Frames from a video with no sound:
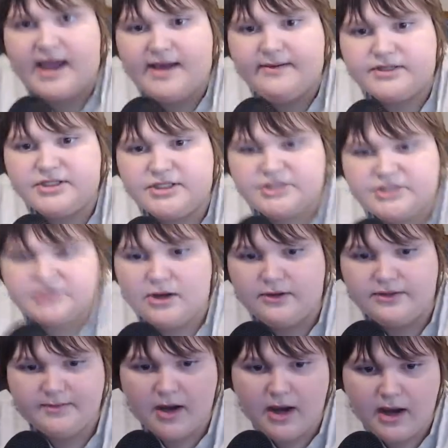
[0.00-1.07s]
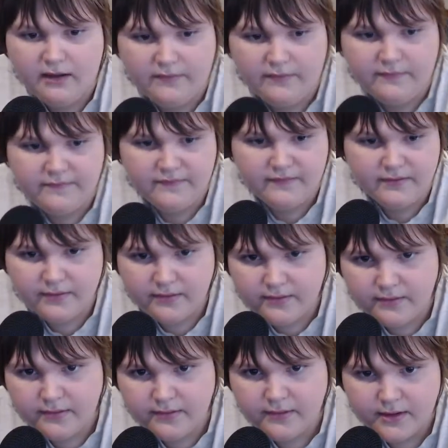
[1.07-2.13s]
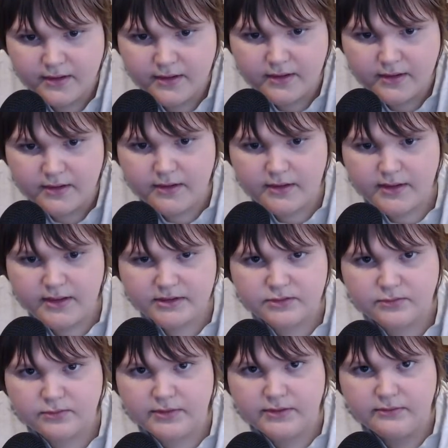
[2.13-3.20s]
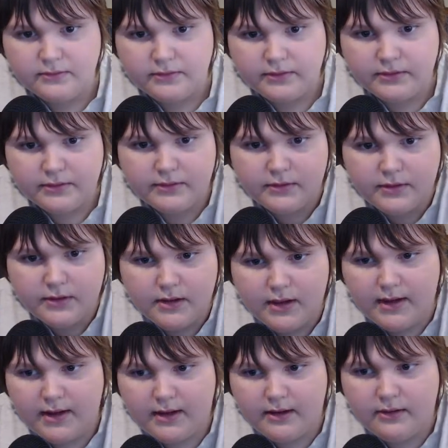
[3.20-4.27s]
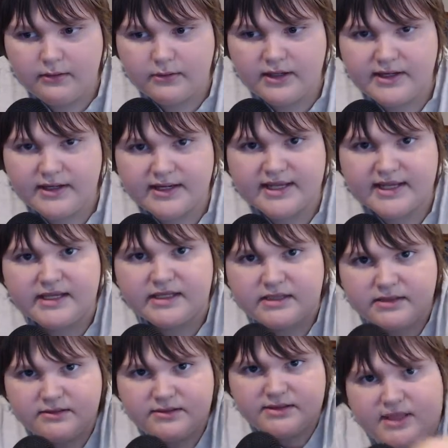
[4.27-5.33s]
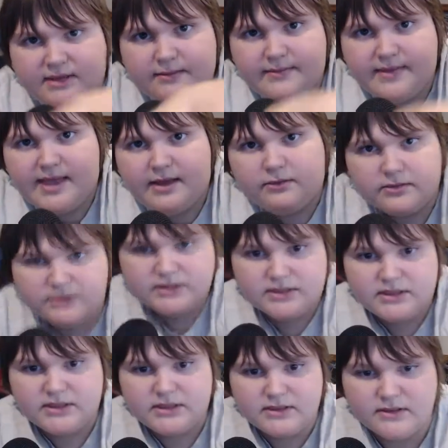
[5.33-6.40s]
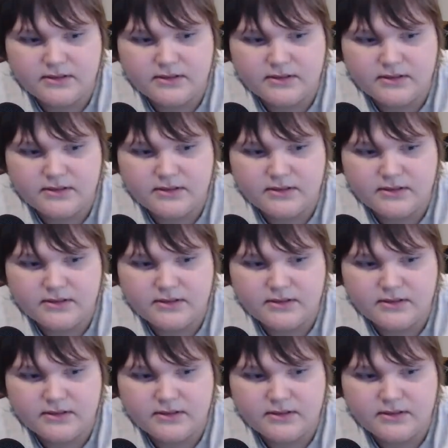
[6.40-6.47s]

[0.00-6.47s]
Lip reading: I would show them off. That's weird. Hold on, I gotta do something else.